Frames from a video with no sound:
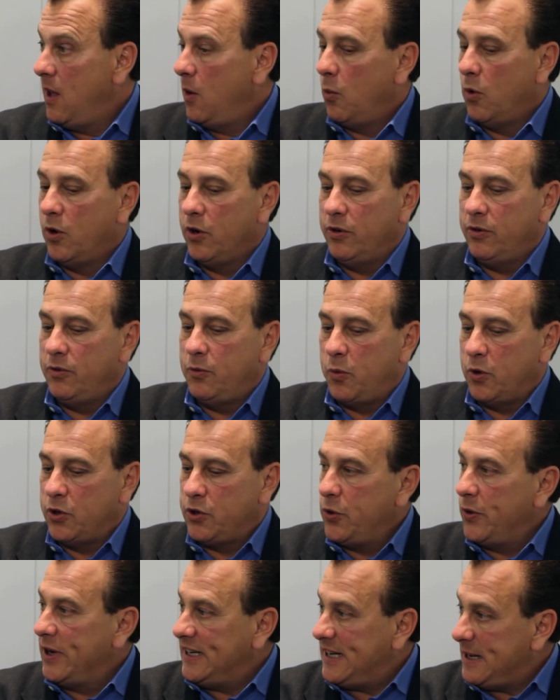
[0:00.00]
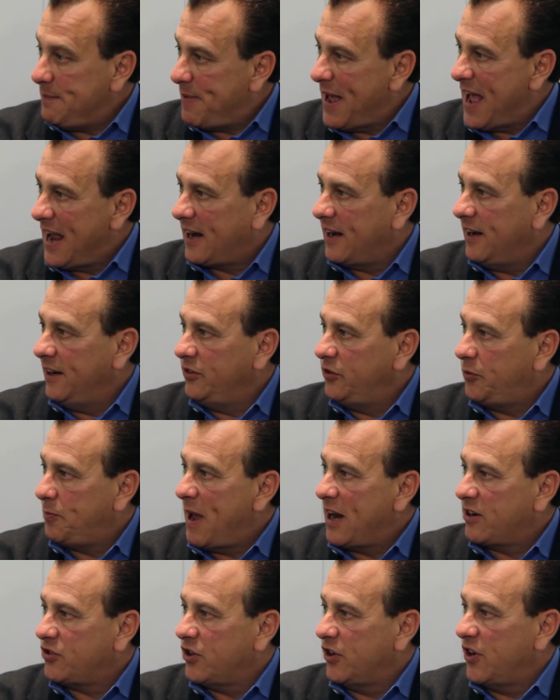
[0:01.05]
We're, we're doing deep packet
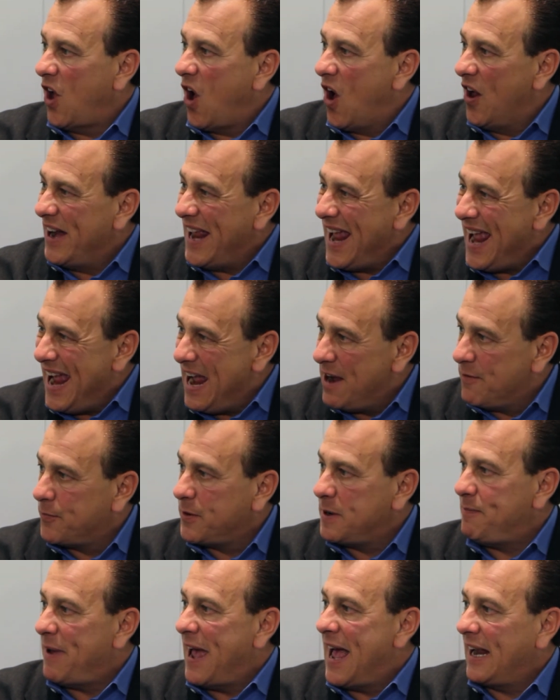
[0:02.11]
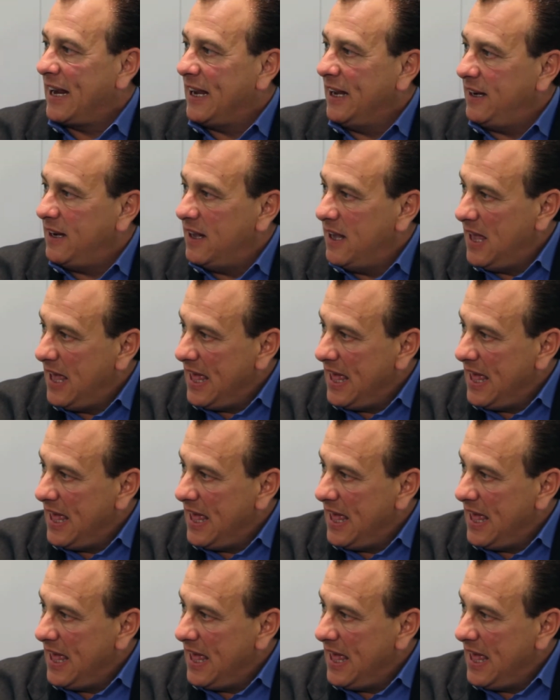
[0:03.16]
inspection on every packet